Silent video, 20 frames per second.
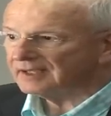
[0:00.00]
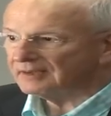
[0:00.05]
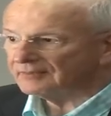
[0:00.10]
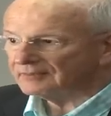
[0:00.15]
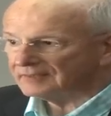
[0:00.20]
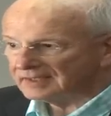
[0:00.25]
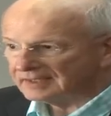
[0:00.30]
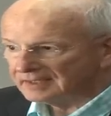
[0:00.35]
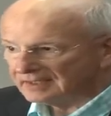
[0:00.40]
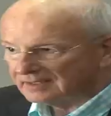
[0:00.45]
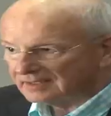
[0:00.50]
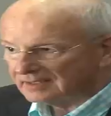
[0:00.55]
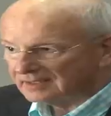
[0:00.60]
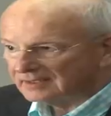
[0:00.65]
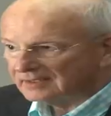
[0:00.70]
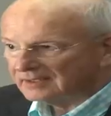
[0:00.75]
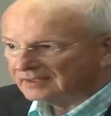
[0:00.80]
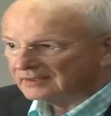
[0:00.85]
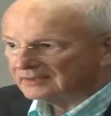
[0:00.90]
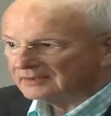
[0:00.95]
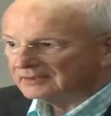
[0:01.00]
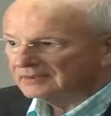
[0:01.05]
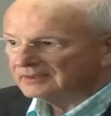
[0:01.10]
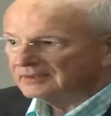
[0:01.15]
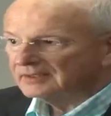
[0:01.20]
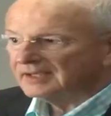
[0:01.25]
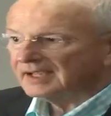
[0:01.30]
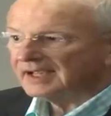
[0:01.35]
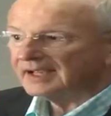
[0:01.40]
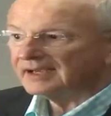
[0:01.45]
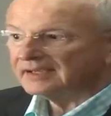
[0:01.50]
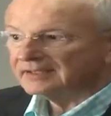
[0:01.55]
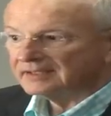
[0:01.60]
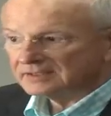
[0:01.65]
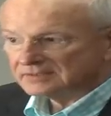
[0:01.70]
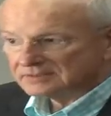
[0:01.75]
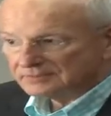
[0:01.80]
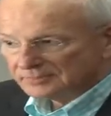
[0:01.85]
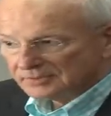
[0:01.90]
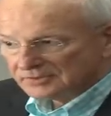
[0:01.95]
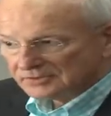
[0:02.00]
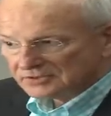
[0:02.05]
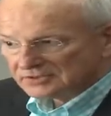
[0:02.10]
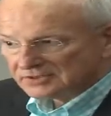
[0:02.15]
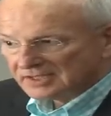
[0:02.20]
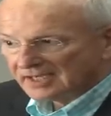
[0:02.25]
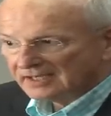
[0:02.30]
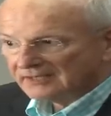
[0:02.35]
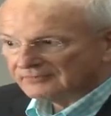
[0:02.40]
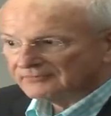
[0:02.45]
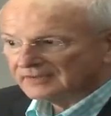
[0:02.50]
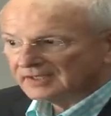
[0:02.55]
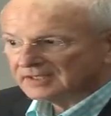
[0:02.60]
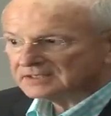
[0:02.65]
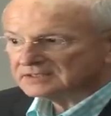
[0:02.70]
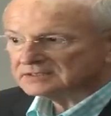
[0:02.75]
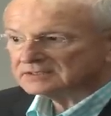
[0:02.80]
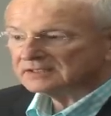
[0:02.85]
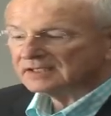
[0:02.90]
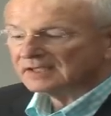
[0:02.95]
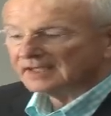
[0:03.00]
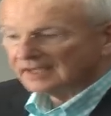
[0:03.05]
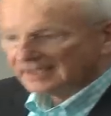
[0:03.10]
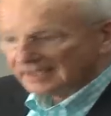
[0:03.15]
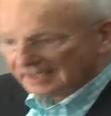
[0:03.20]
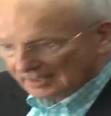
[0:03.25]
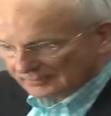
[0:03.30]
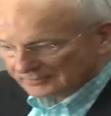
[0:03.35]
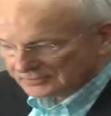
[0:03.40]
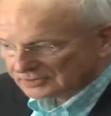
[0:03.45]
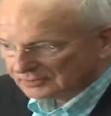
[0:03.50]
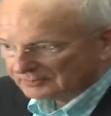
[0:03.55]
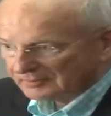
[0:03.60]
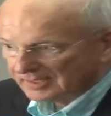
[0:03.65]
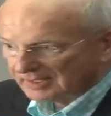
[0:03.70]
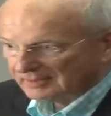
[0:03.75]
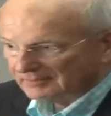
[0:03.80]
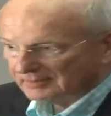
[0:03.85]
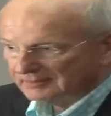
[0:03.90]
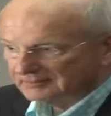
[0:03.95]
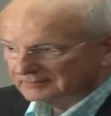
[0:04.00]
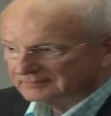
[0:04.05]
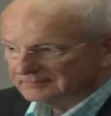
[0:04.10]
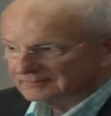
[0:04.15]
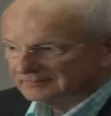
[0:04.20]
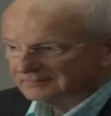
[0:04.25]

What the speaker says: And we can get in there, and it doesn't produce side effects, and helps her problem.